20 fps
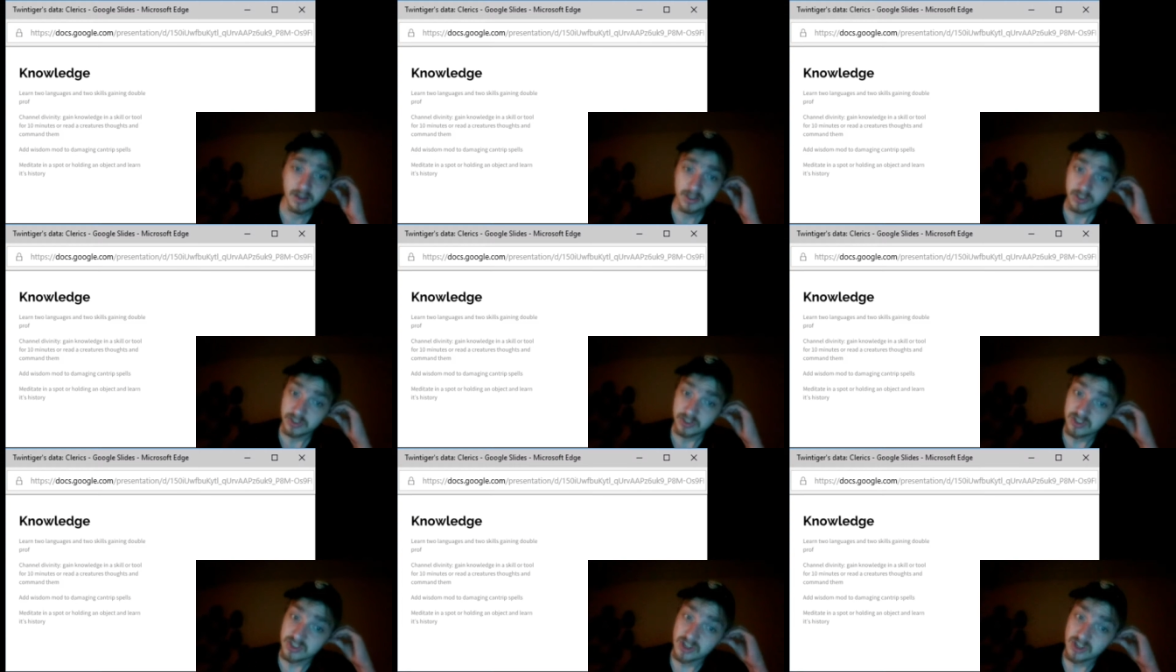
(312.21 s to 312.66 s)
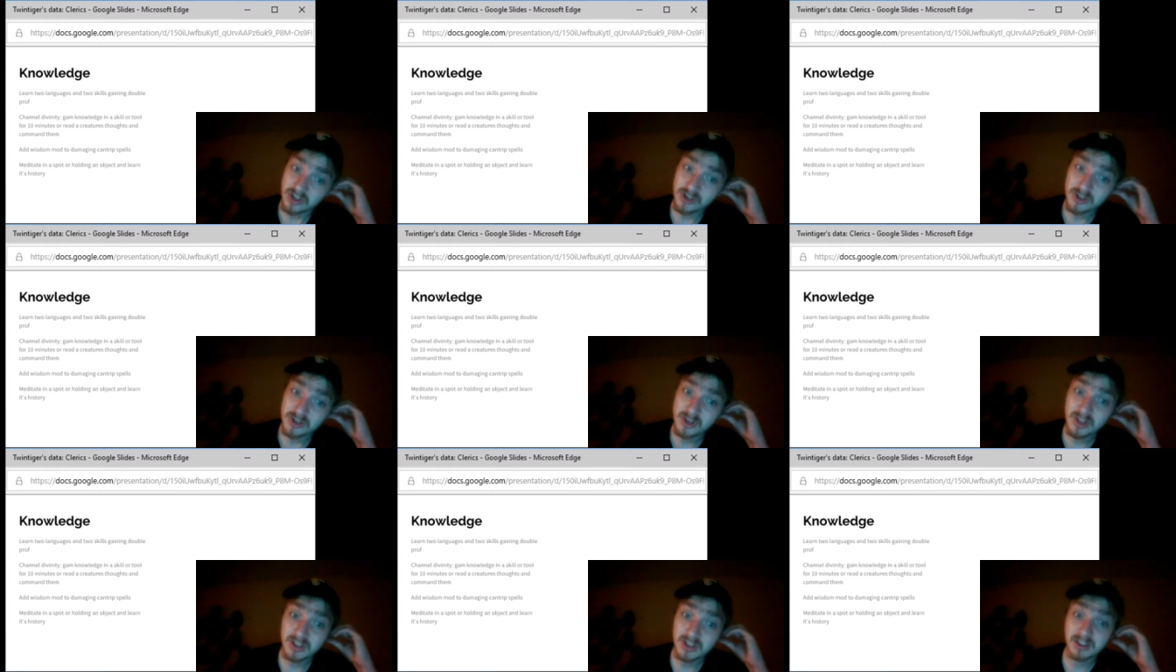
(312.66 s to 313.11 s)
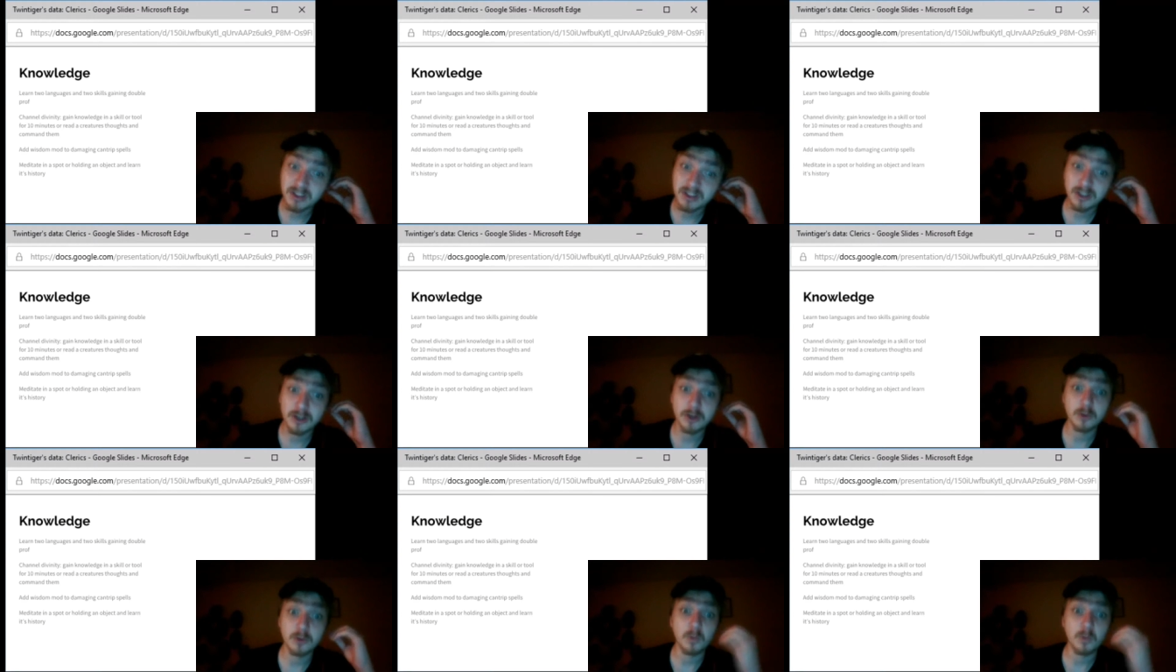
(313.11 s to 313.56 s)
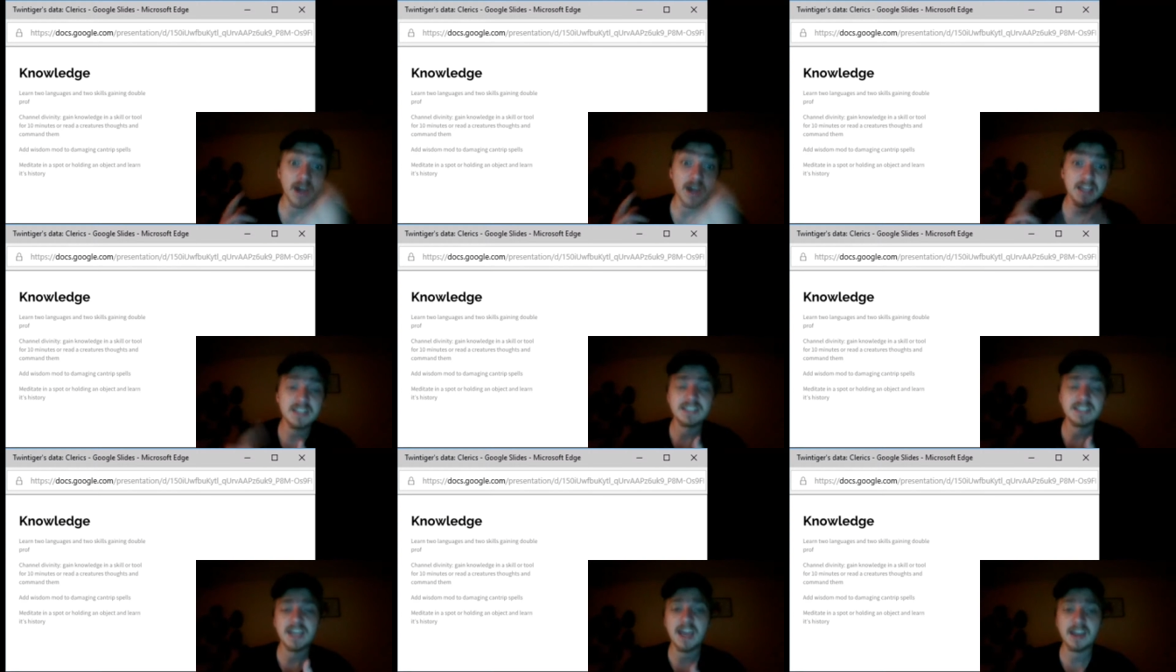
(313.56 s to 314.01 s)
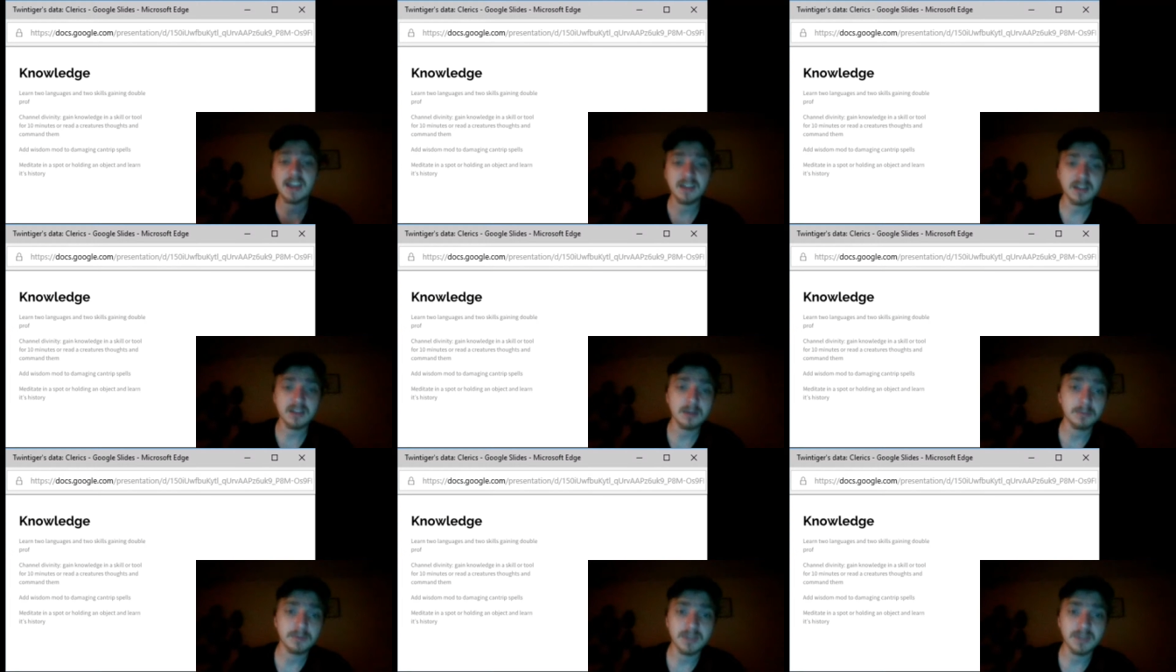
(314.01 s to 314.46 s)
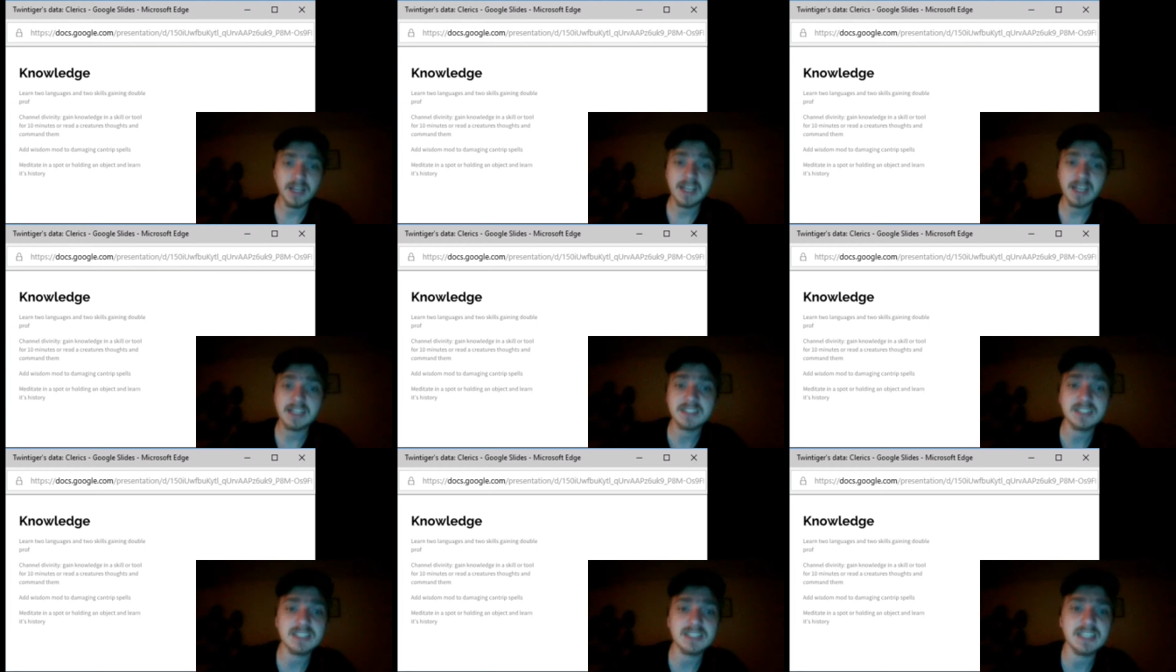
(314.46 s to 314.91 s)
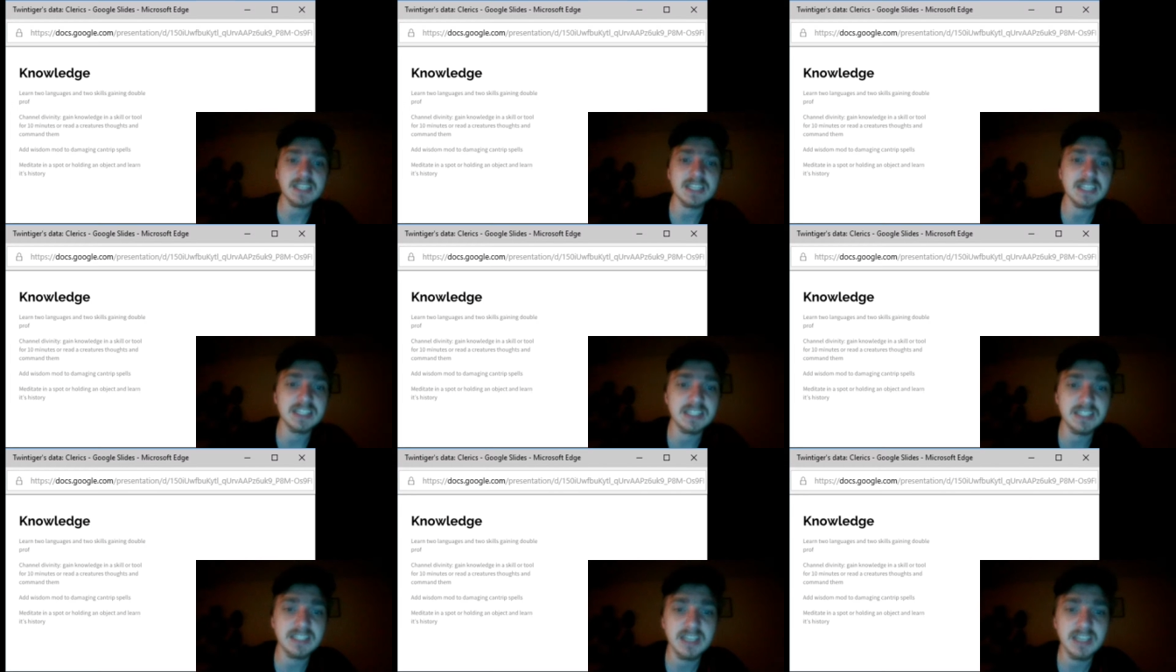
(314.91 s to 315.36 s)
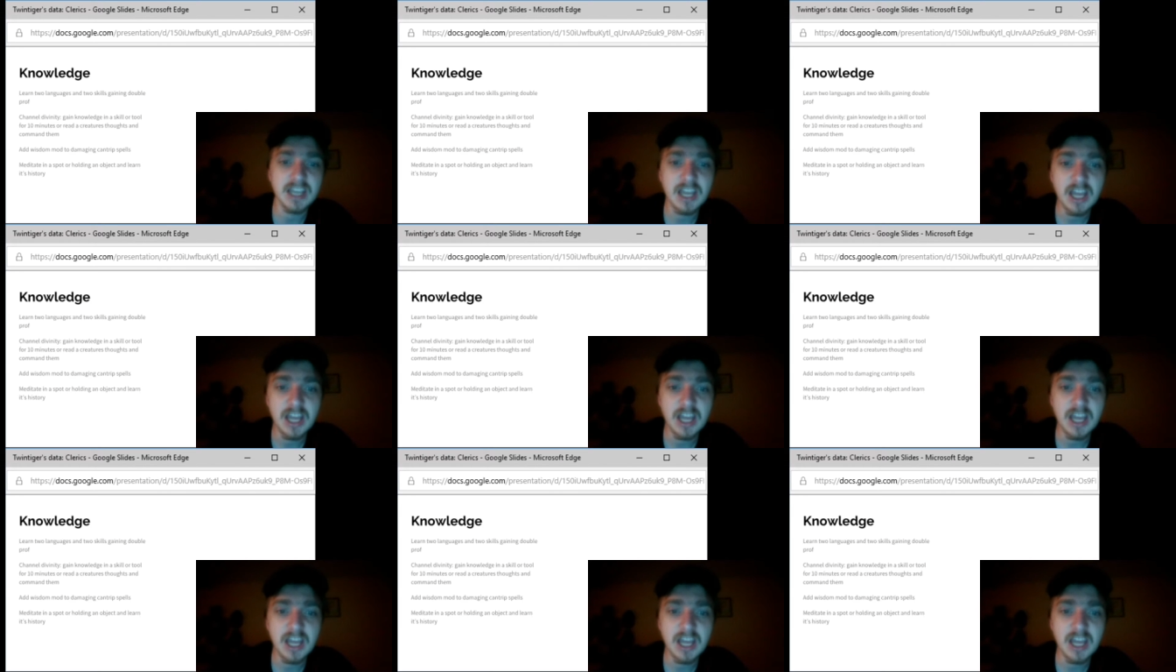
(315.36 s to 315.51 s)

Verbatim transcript: So you can learn why exactly a place is